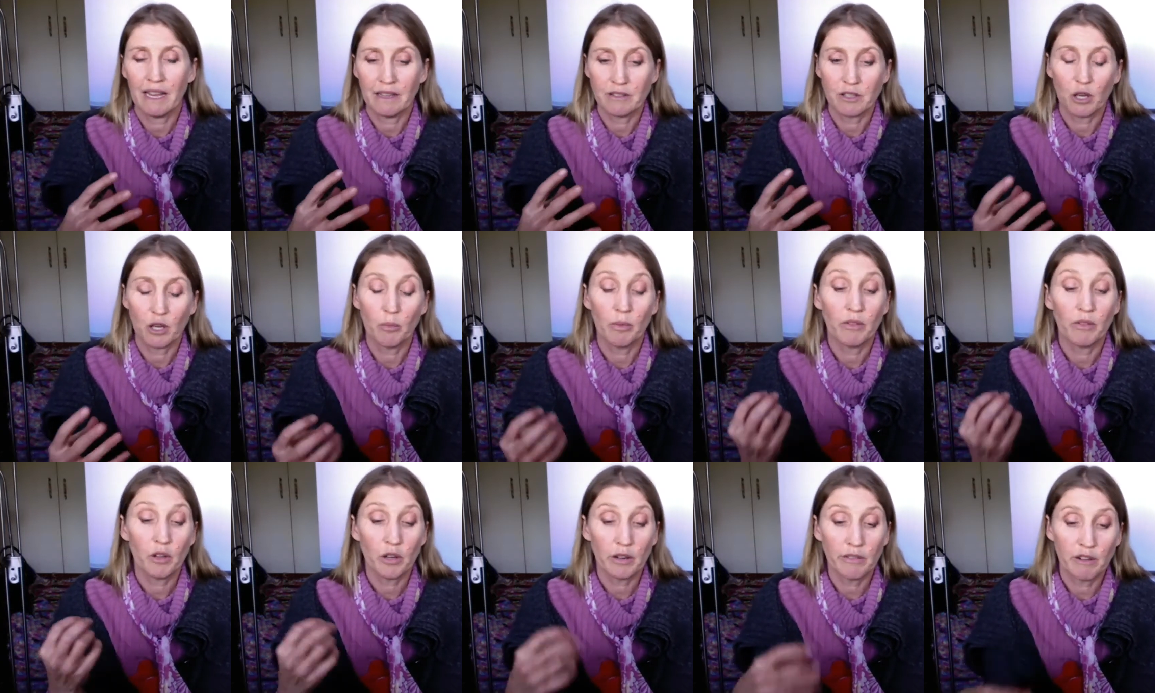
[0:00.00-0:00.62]
So
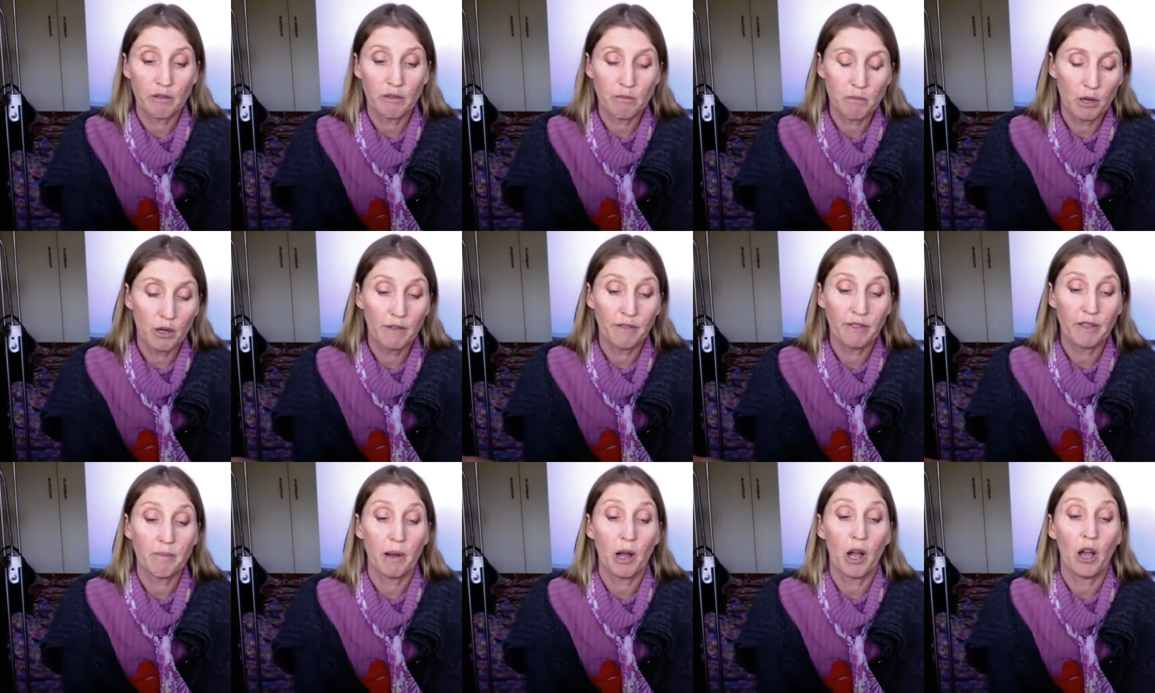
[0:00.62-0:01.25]
we've got to remove
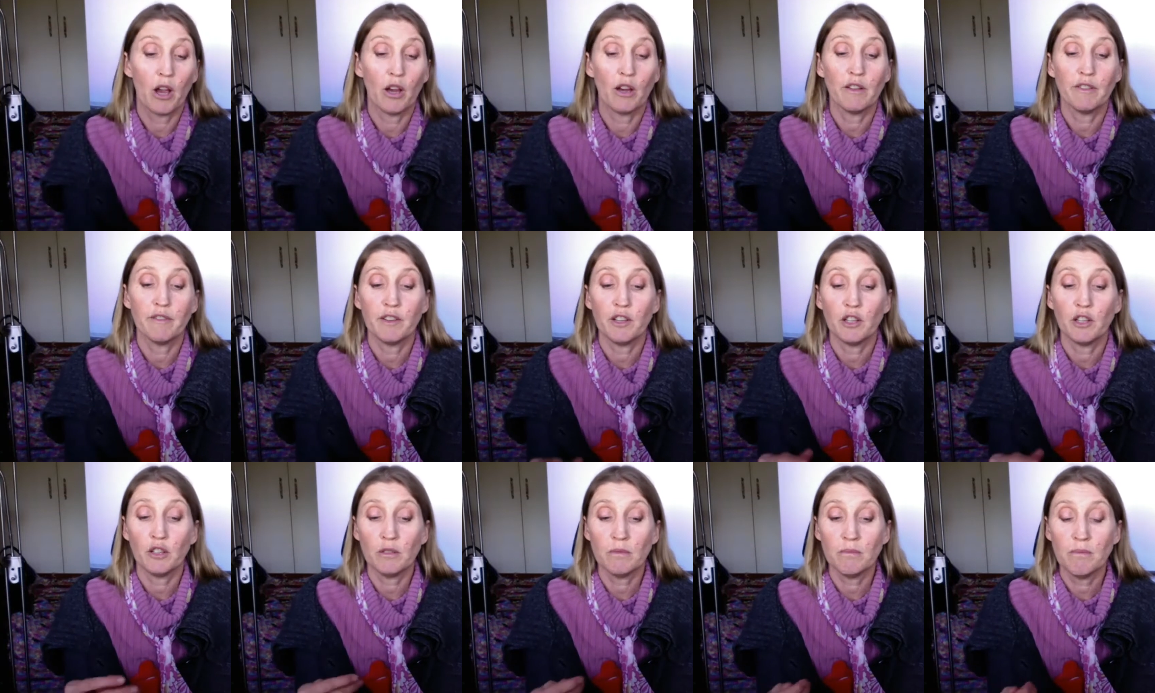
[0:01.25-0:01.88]
the
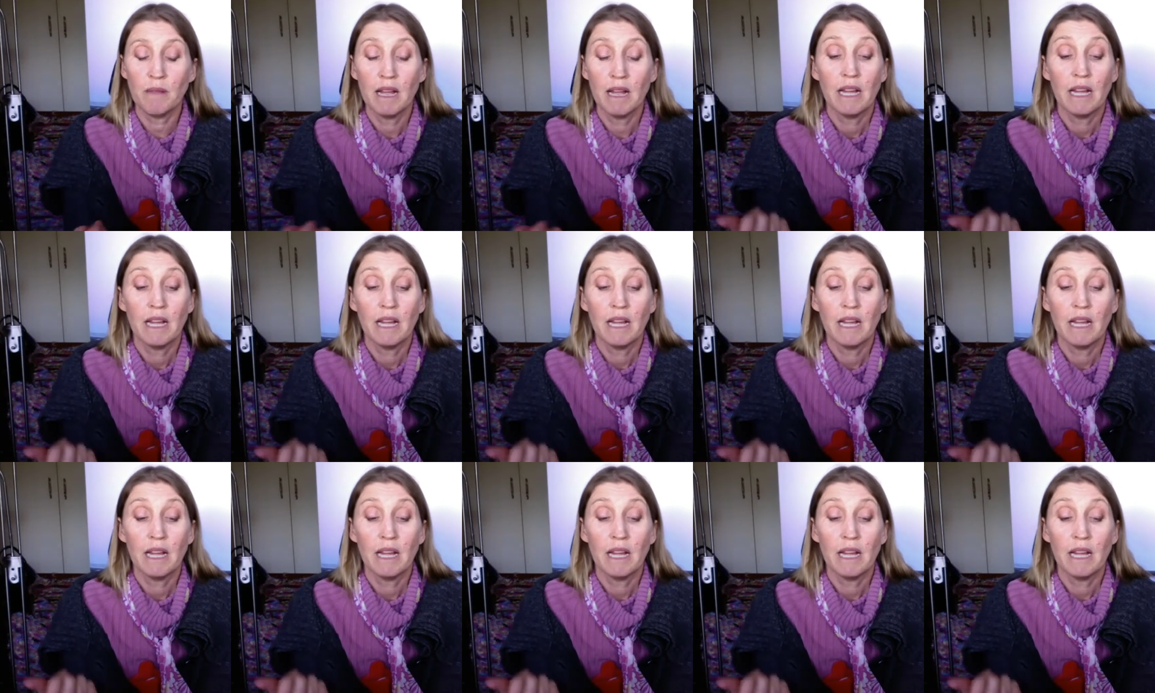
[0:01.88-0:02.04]
biofilm.